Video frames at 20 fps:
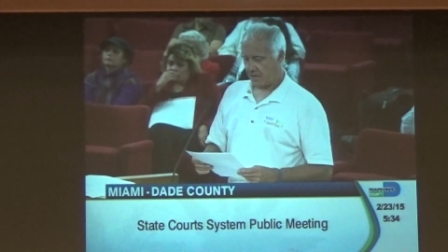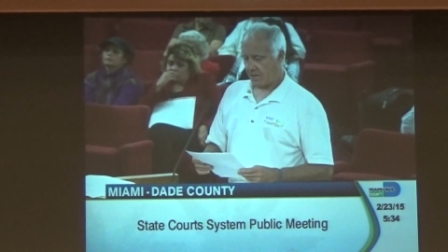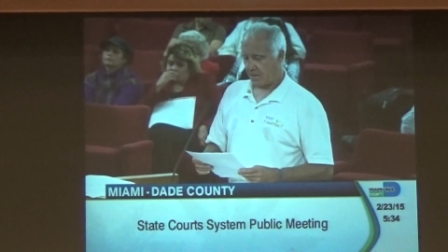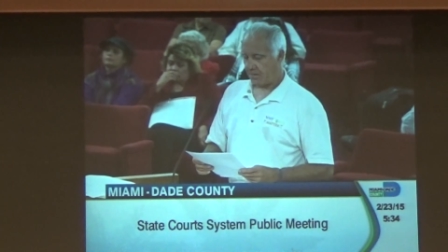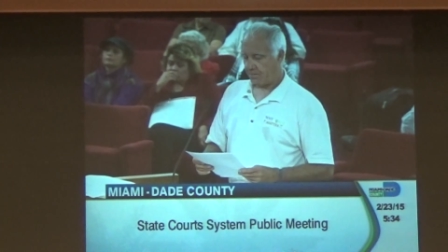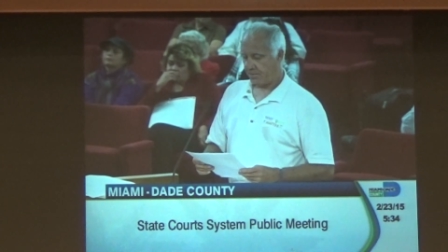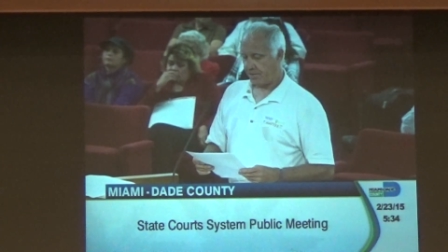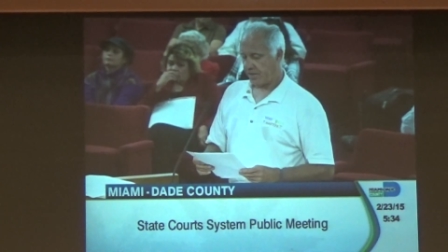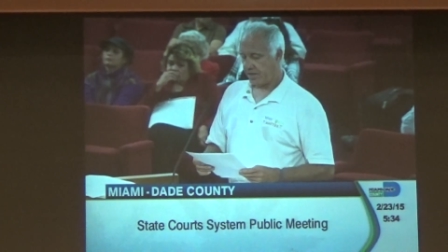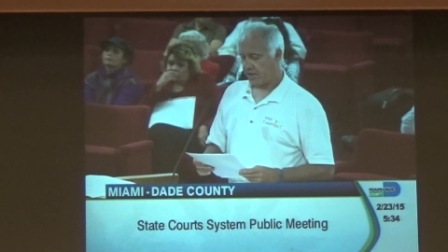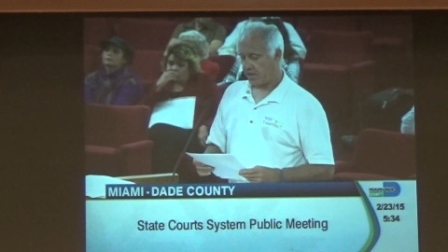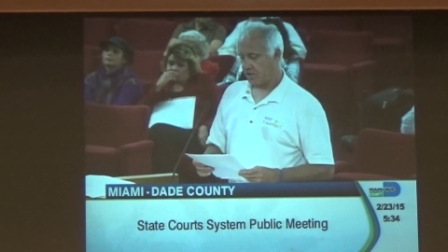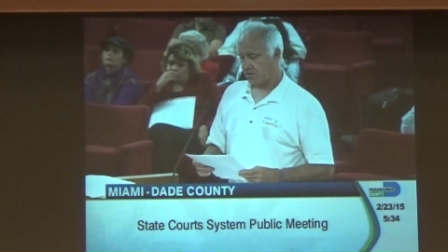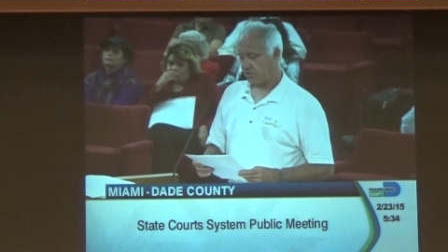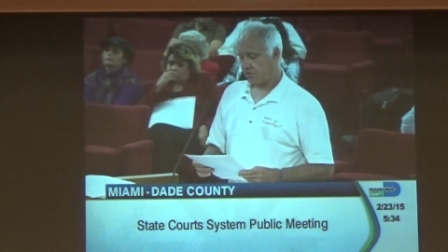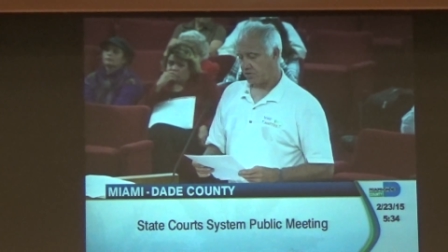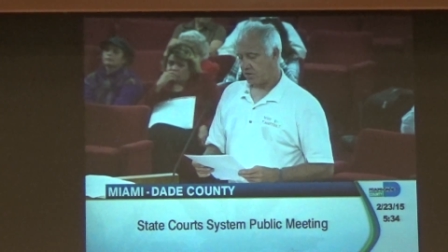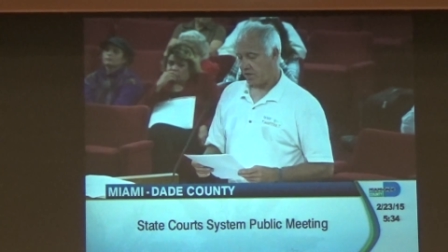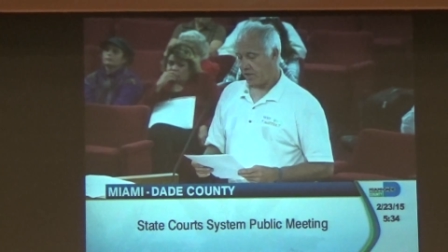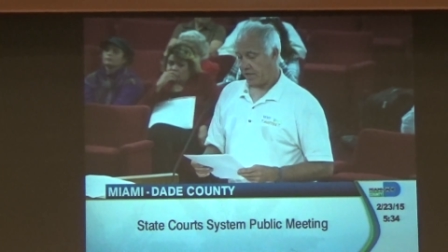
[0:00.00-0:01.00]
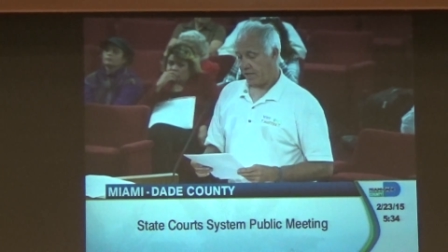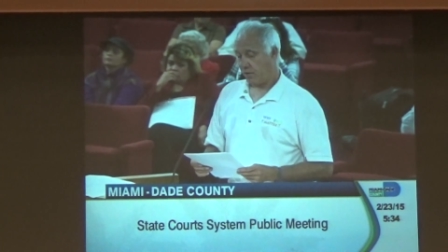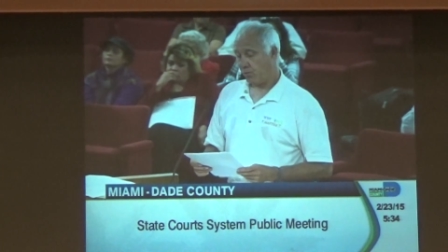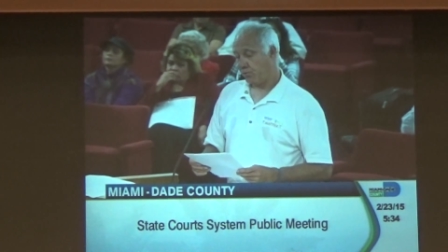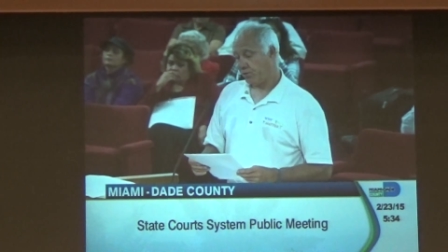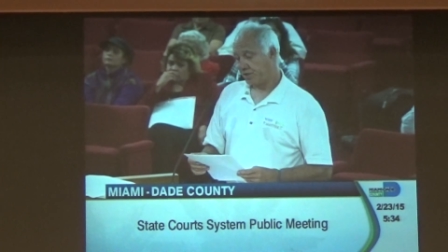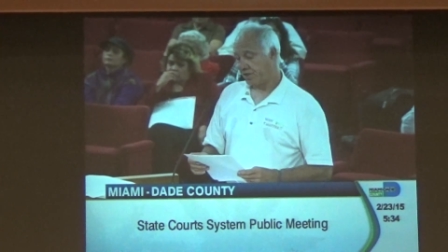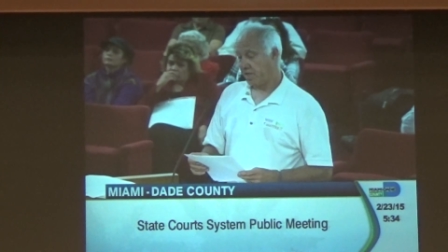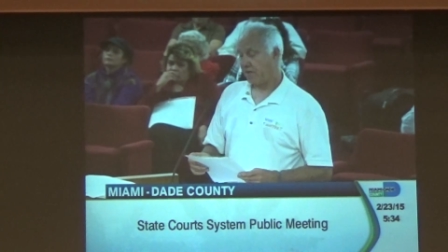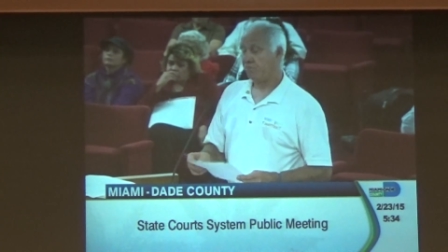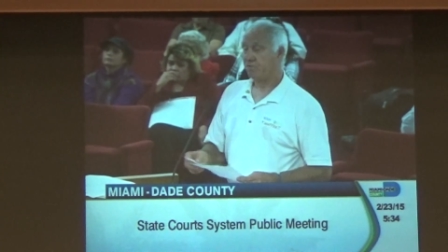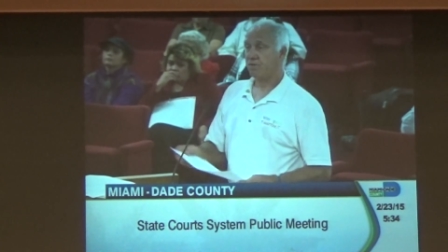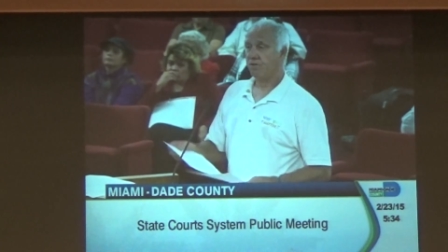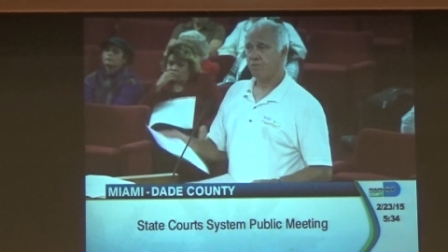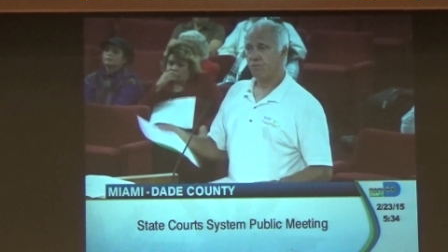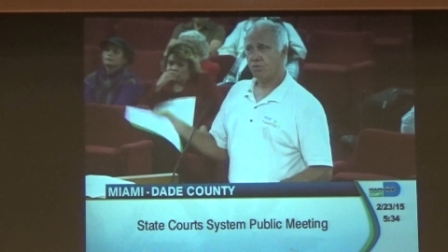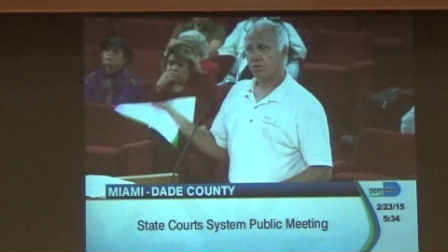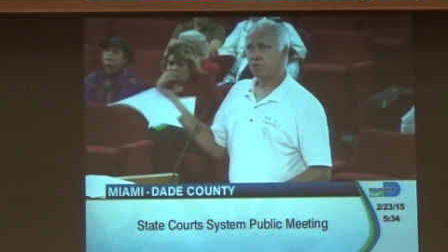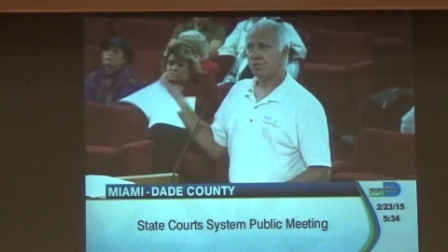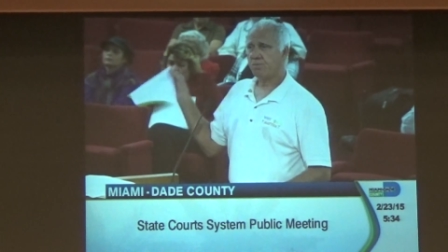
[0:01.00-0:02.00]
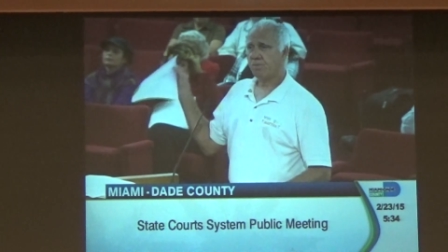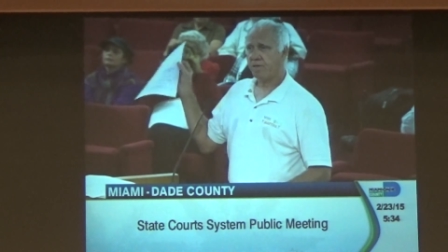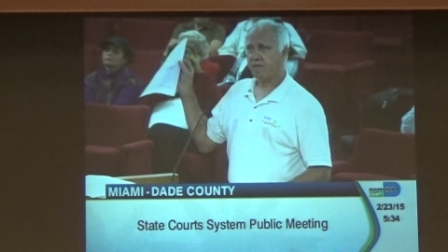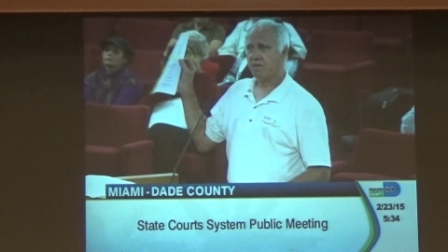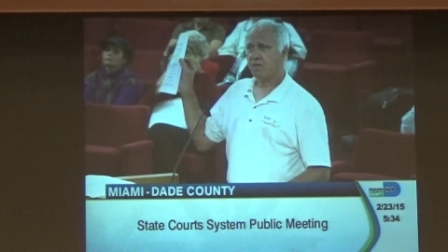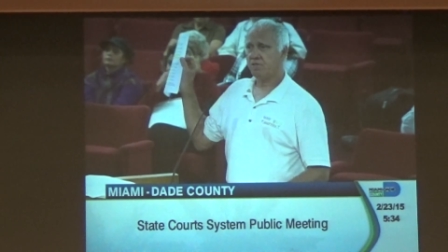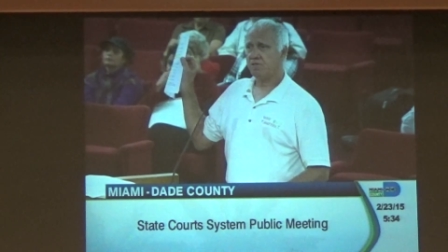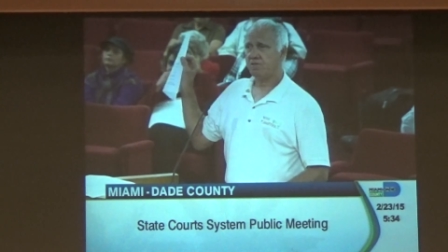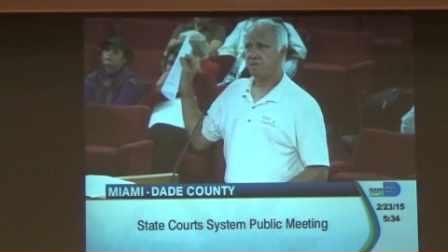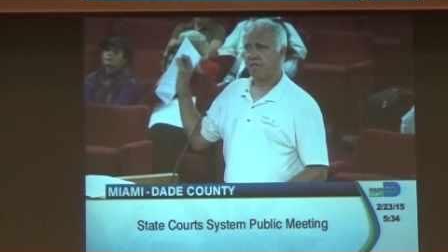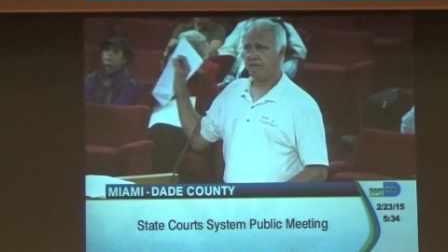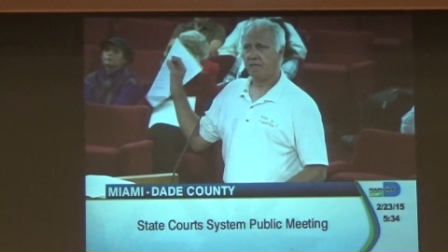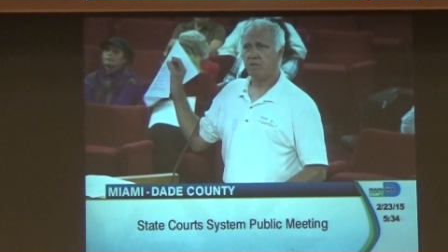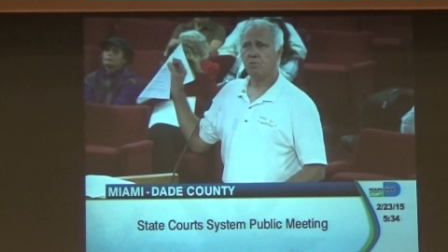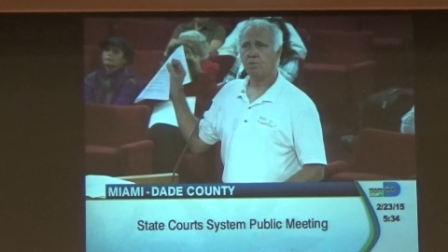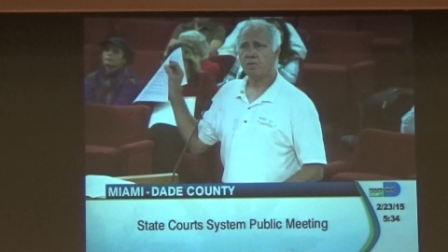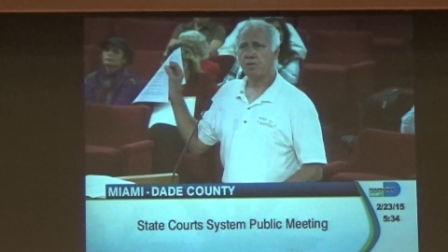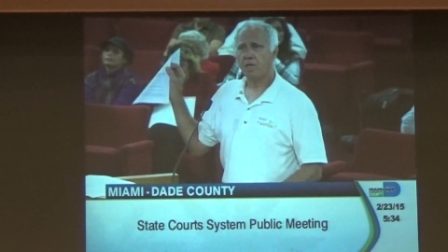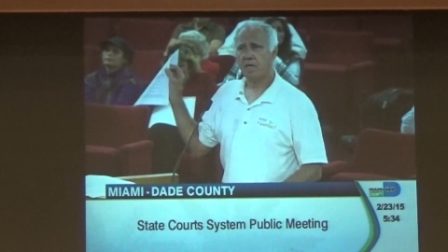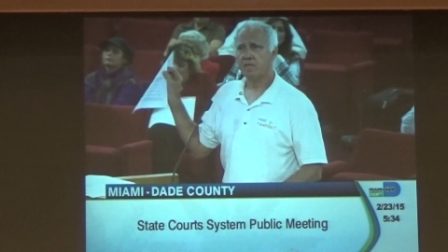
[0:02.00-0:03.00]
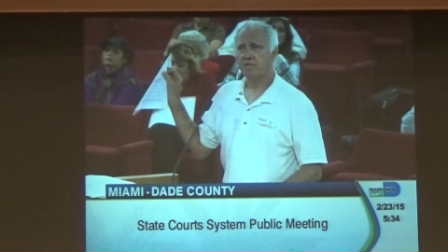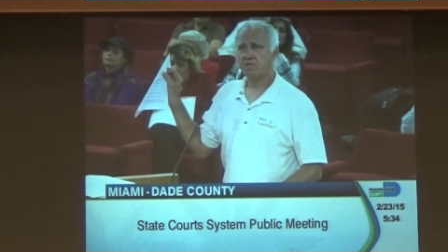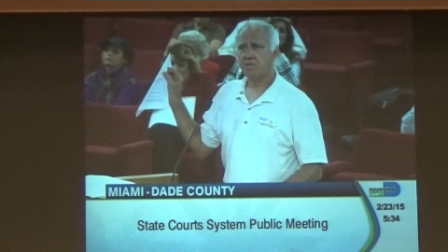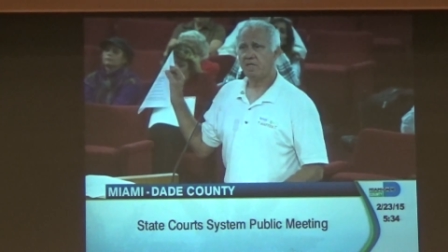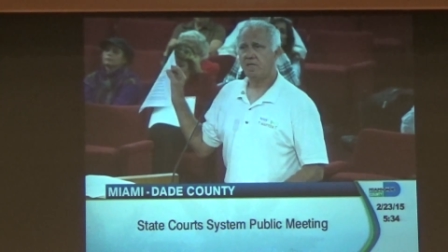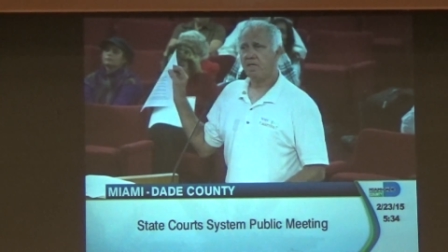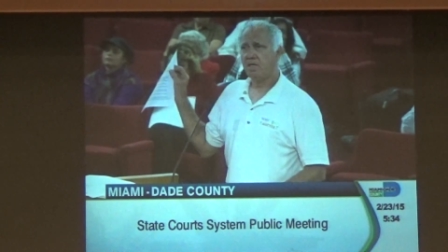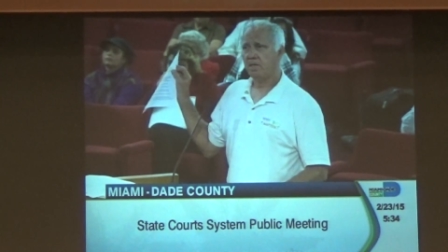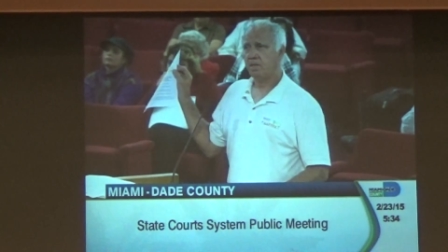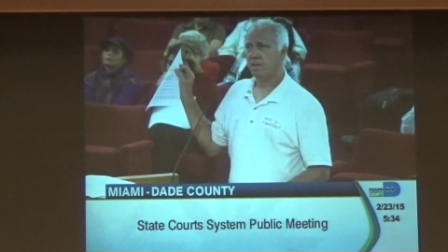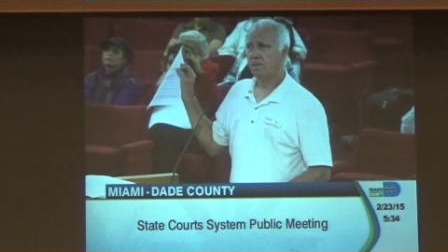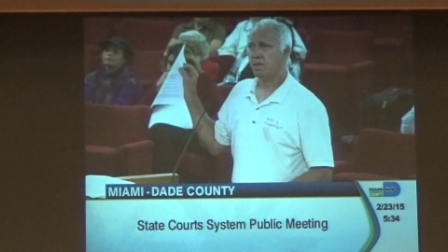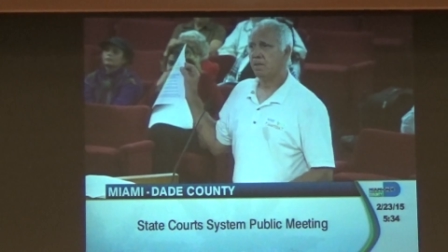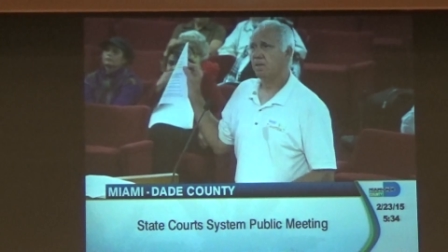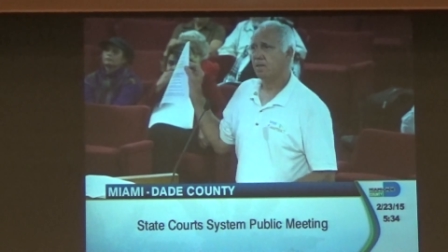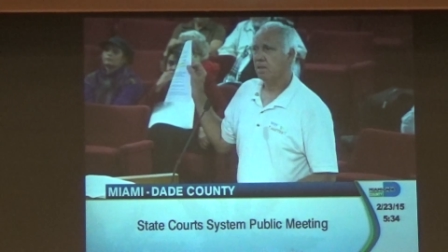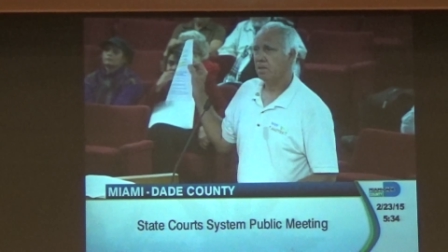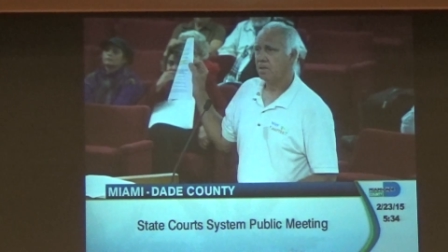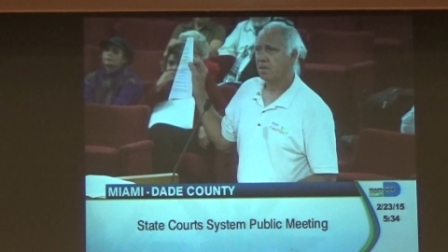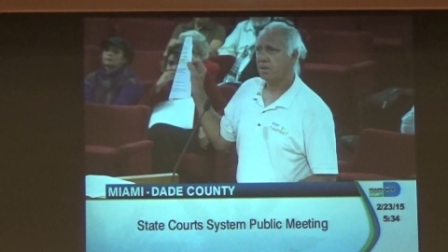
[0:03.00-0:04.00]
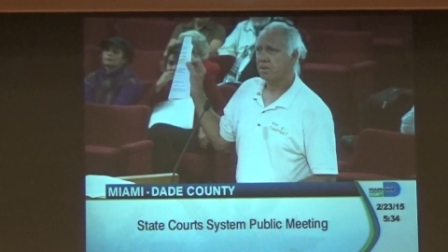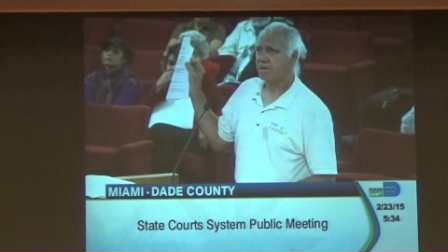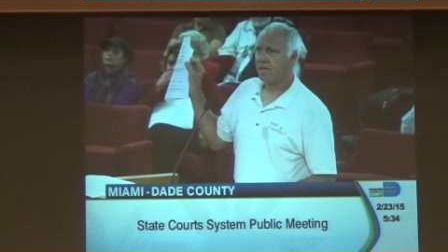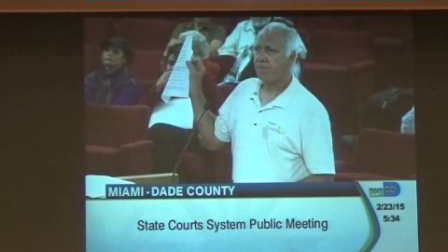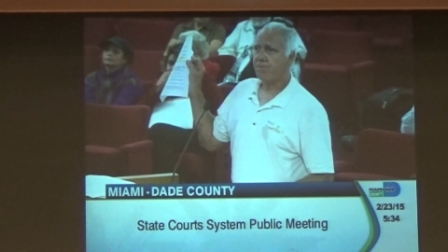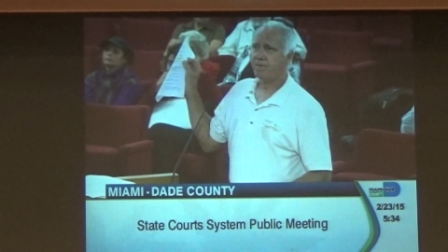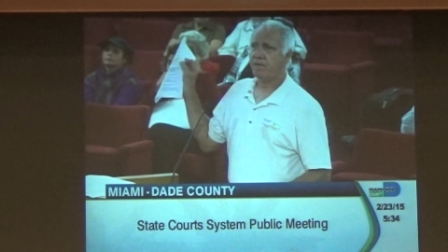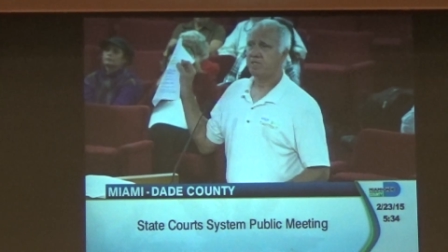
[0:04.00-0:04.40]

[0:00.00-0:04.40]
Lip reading: because it would give divorced parents equal custody, that man